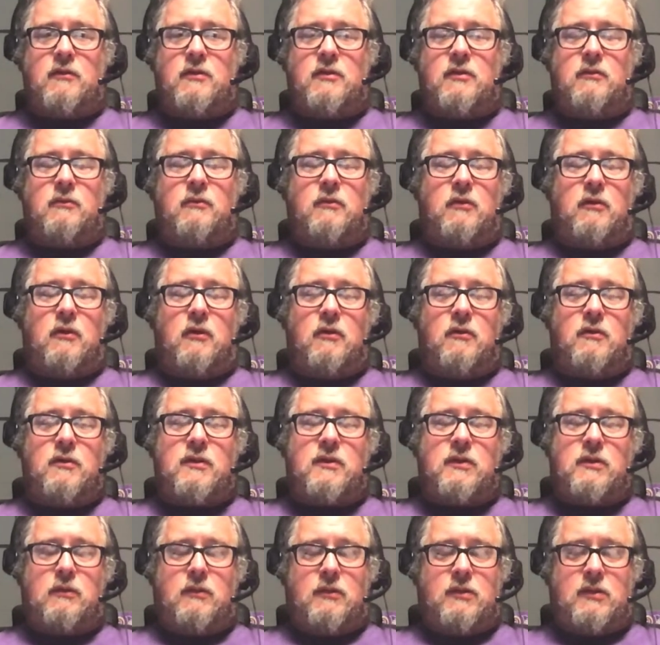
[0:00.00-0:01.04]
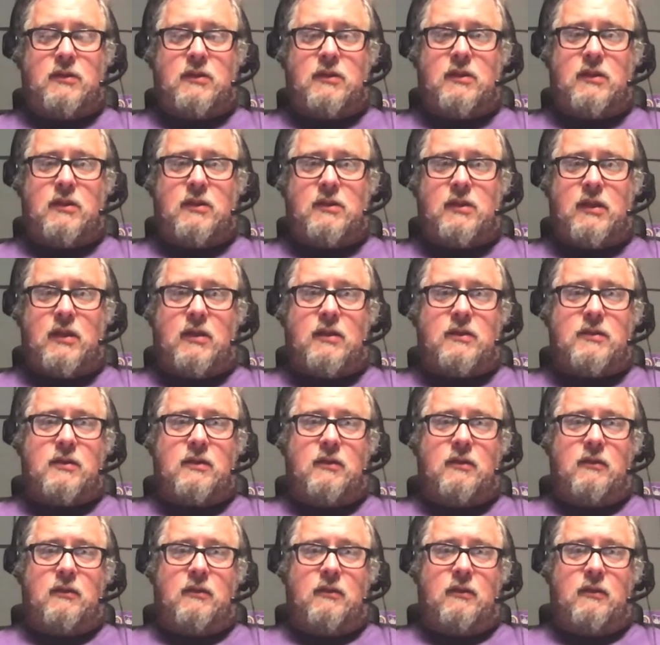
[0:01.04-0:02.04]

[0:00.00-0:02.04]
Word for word: junior year's t- test.